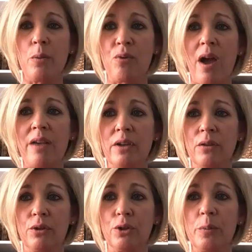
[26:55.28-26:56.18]
the private
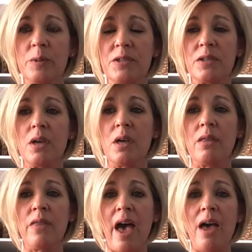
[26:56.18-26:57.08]
groups
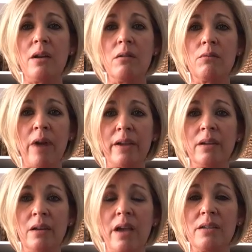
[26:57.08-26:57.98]
that
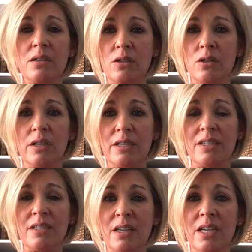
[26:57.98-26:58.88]
recognize the certain
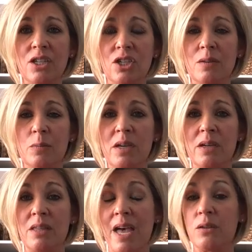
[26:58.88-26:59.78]
designations,
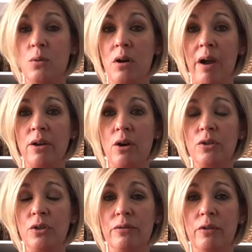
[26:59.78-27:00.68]
because that's where I go
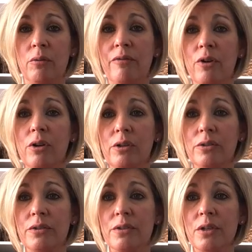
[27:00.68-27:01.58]
to for
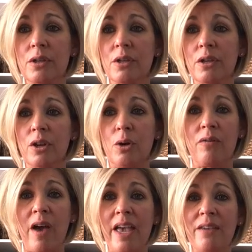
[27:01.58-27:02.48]
referrals.
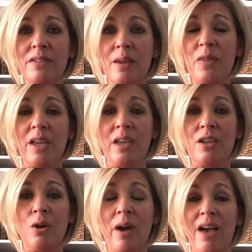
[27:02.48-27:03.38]
If I have something,
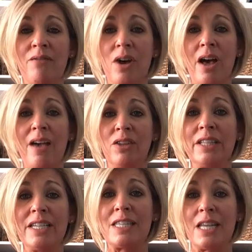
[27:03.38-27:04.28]
I have a
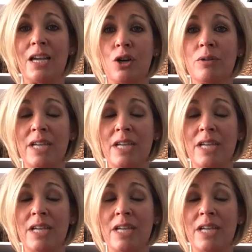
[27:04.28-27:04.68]
list that I go